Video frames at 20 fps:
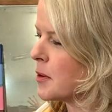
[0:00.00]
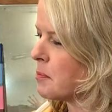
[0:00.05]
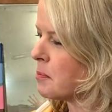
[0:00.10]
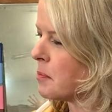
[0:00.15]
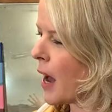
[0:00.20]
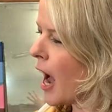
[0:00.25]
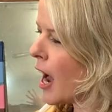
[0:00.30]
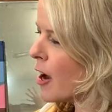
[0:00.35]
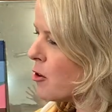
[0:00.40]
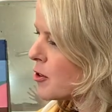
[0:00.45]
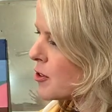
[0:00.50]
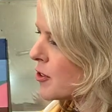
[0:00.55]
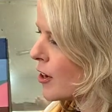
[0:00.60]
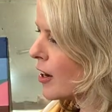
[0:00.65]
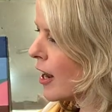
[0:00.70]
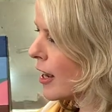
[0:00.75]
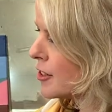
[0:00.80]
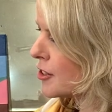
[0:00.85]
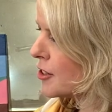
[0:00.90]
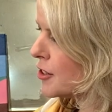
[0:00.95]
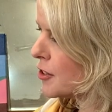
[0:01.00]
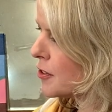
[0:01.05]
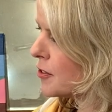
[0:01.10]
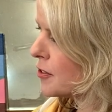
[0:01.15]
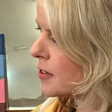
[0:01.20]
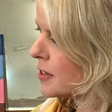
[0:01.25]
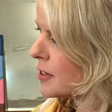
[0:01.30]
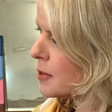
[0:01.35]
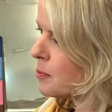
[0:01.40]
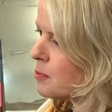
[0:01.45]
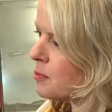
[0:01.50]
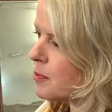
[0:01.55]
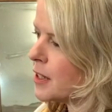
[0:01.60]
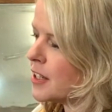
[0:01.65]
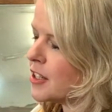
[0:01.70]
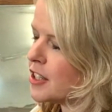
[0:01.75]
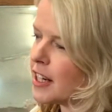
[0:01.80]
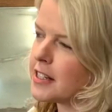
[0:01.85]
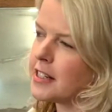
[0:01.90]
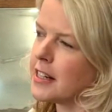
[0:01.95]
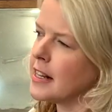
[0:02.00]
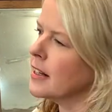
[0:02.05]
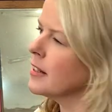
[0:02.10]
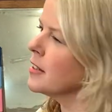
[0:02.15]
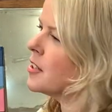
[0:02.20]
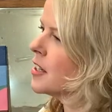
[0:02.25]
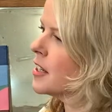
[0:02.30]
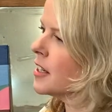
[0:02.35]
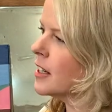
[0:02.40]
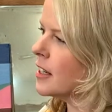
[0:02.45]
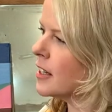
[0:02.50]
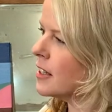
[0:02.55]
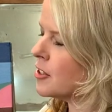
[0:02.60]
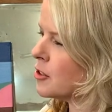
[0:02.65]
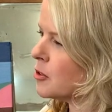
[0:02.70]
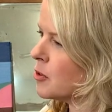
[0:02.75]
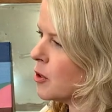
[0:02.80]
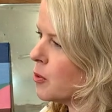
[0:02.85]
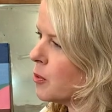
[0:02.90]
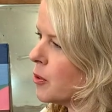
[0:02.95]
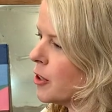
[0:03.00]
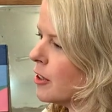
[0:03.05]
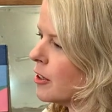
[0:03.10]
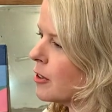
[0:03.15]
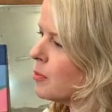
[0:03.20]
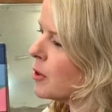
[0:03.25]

But I also like to use it to inject energy into a work,